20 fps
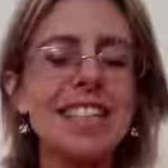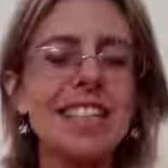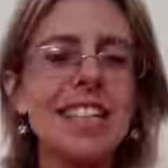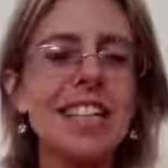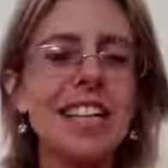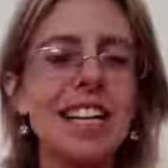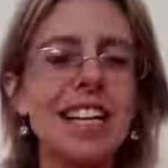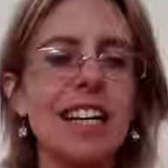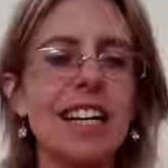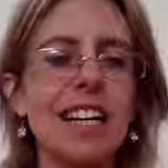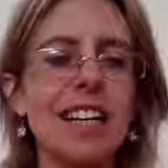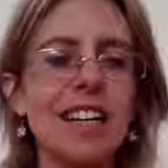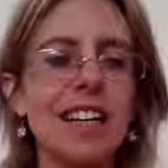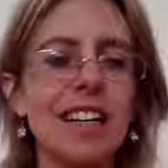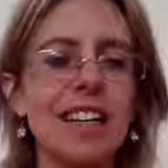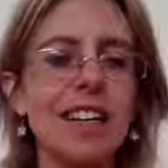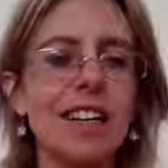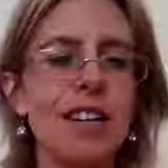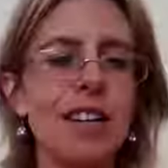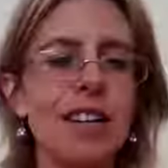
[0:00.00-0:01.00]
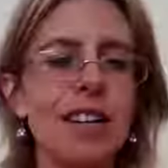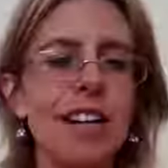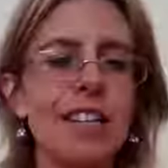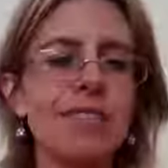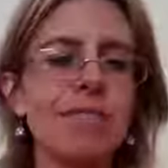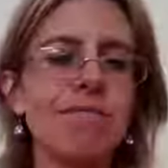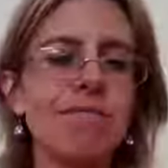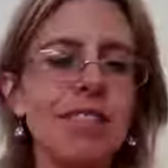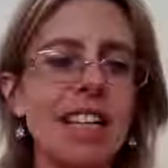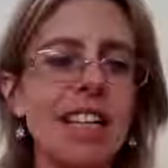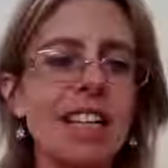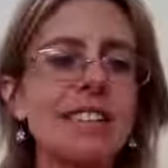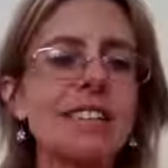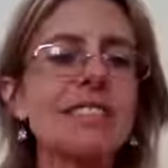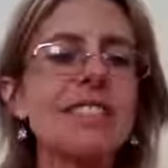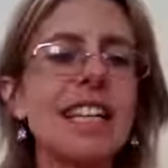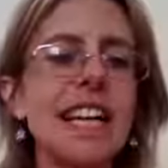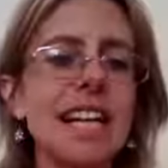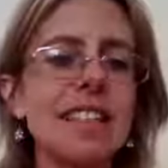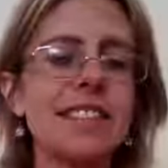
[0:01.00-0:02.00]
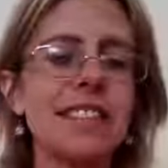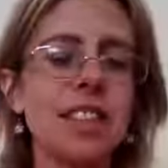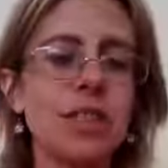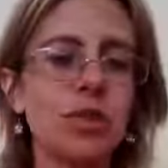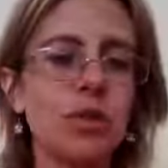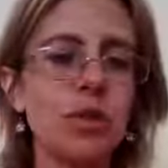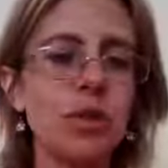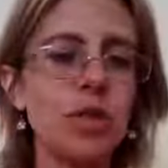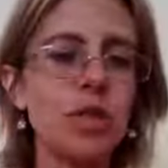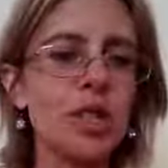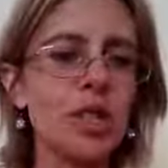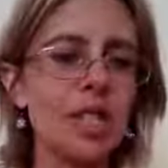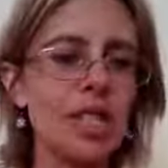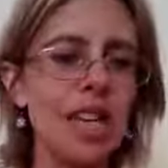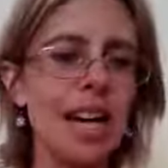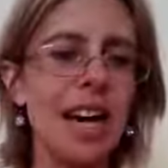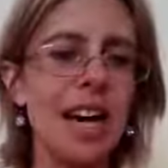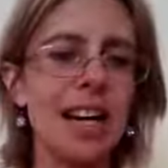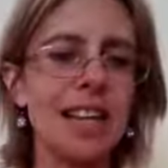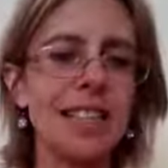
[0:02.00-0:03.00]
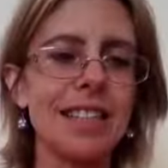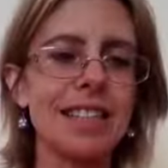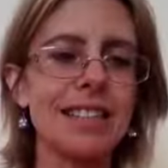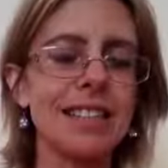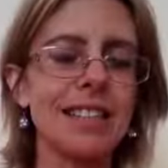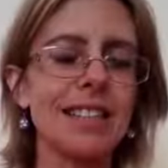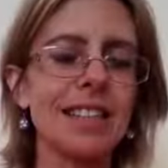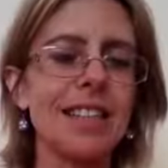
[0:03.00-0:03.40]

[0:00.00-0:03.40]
and getting to your site